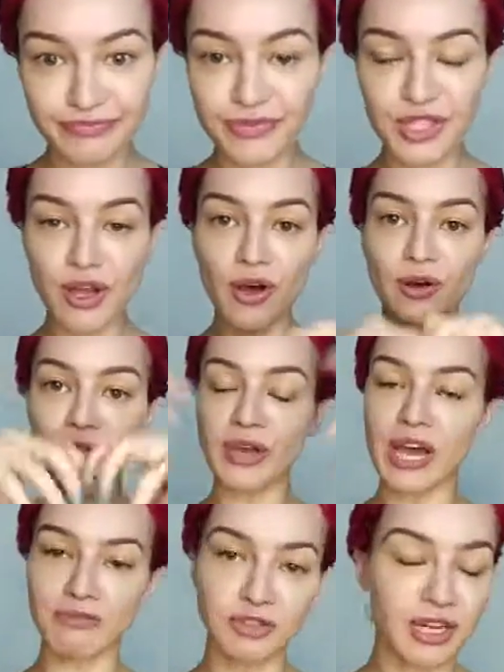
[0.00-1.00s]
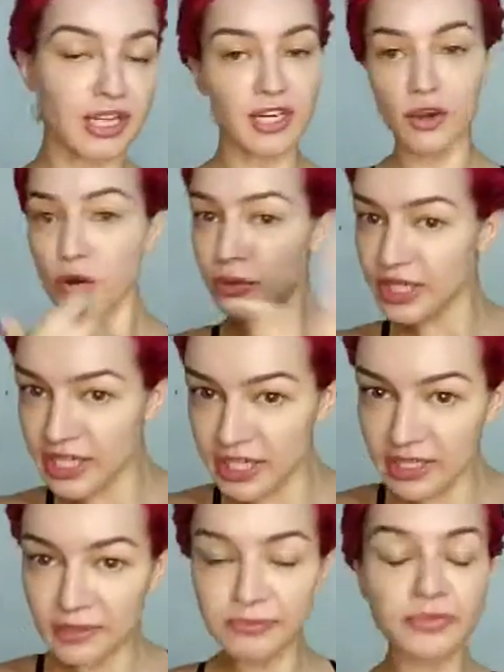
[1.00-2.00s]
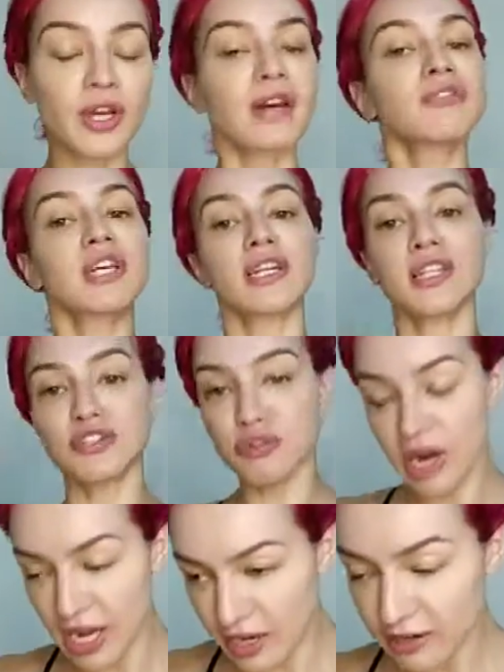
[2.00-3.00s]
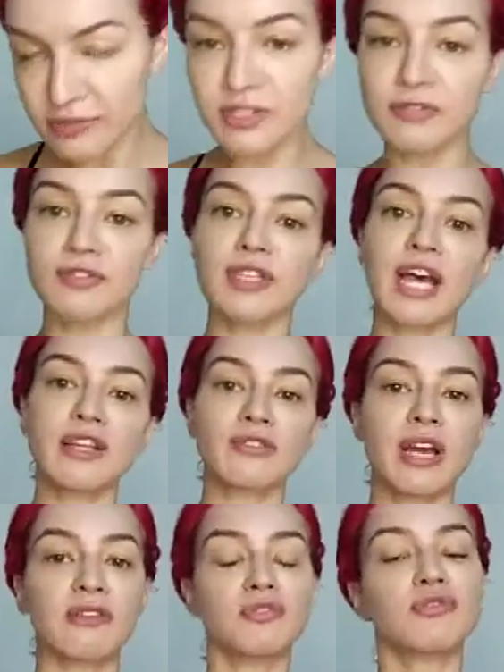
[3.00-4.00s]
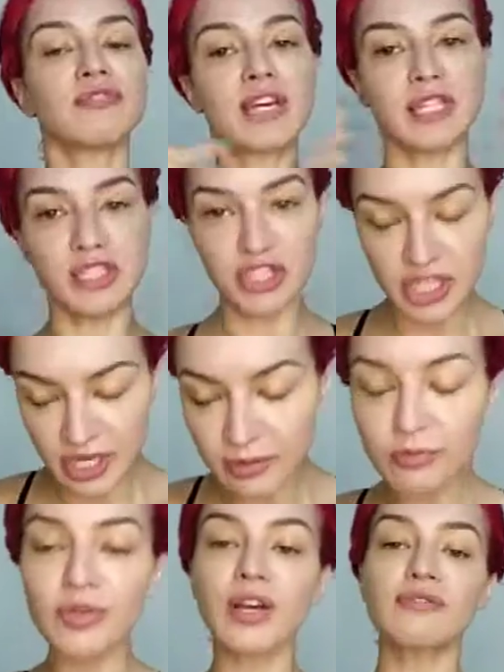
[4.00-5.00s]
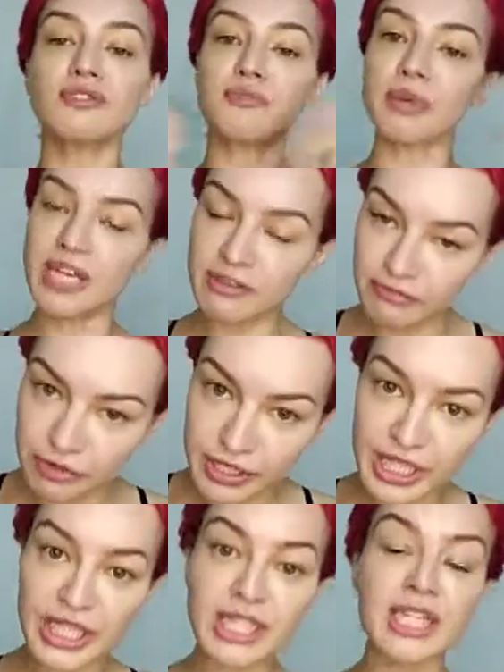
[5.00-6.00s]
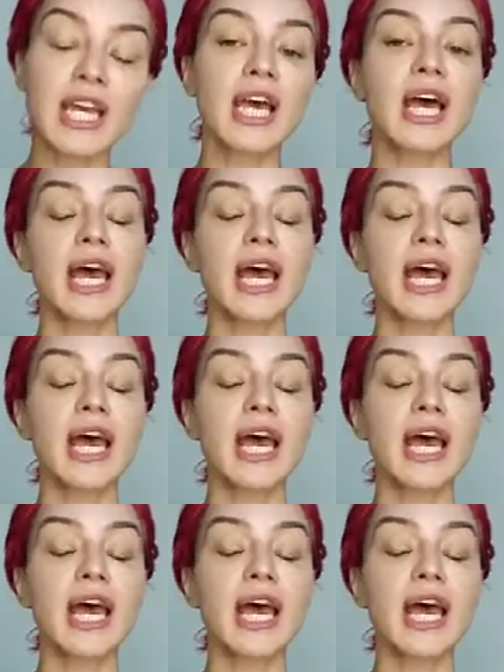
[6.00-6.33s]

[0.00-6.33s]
so you have to kind of go there, you have to kind of drive, so for that you have to find a gym, you have to pay for it,